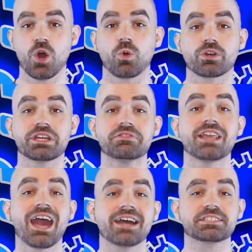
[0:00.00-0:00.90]
or to even
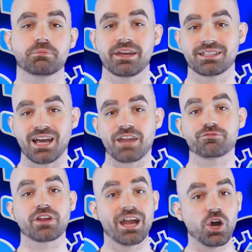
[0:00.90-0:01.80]
ask my client
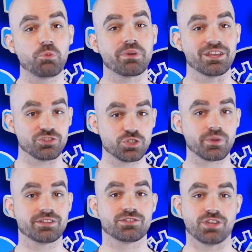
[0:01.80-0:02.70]
for help in
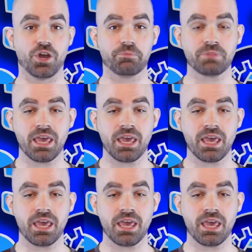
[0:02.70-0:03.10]
doing so.